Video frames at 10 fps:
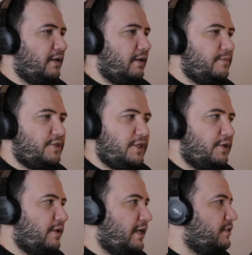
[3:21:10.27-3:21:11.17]
Gio
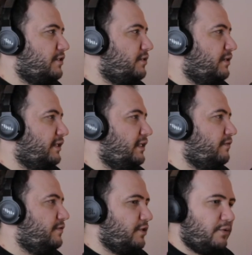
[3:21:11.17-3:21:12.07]
had to
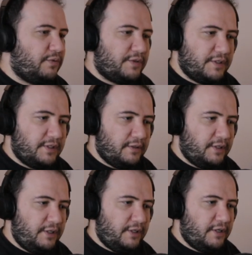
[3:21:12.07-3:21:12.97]
leave, so we're still
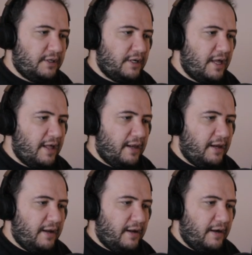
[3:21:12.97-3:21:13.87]
here.
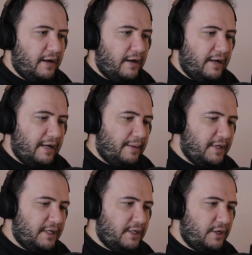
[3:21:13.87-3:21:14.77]
I'm
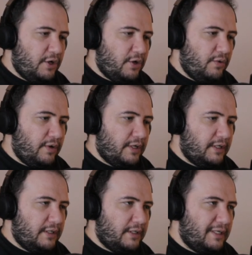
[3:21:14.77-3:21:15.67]
going to go
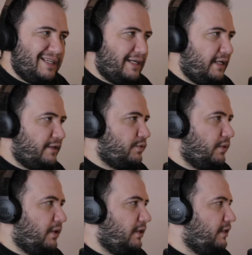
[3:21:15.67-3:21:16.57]
as
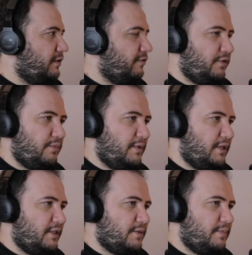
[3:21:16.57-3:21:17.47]
well in a few
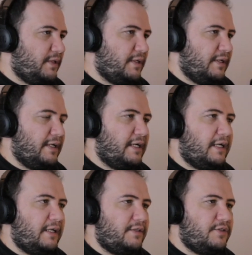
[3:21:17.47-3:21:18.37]
minutes, but
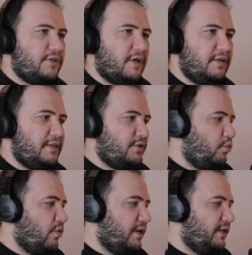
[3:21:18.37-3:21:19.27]
I saw this
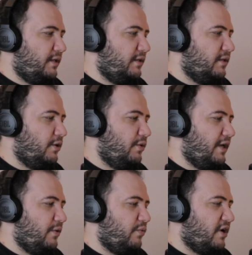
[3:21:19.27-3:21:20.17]
one OK
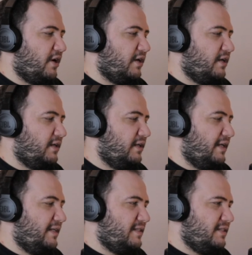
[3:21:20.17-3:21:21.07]
Rock.
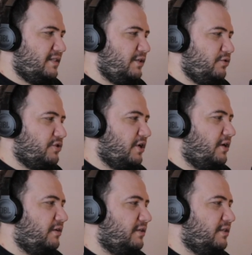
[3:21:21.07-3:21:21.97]
Is this a new song?